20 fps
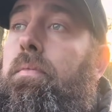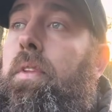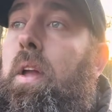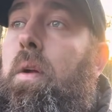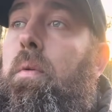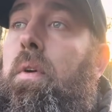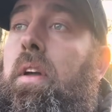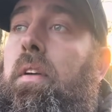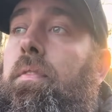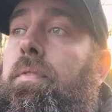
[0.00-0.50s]
they
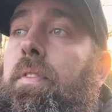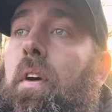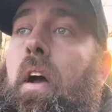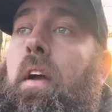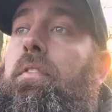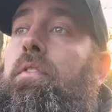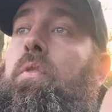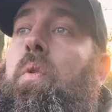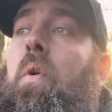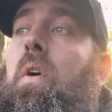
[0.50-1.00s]
went
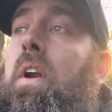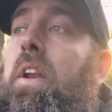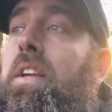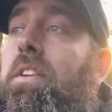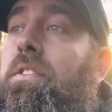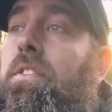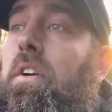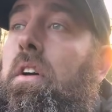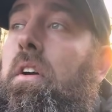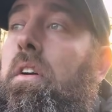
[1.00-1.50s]

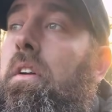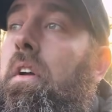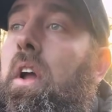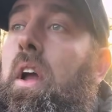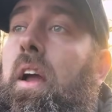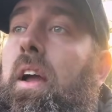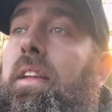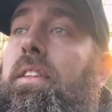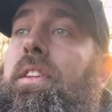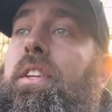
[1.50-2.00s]
520s
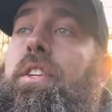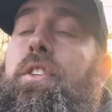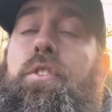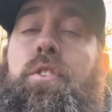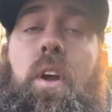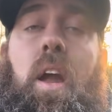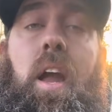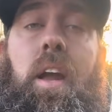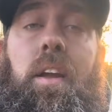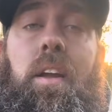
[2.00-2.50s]
at this
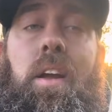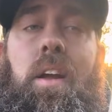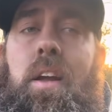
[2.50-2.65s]
track.